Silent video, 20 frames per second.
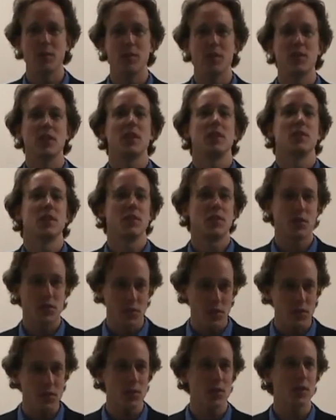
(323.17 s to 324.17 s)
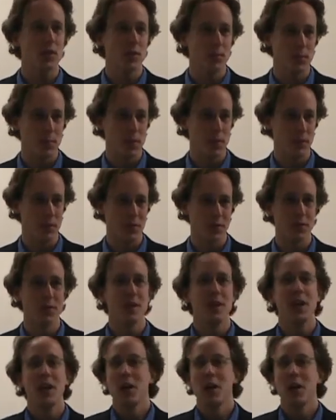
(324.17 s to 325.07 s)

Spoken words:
machines, it's just a computer.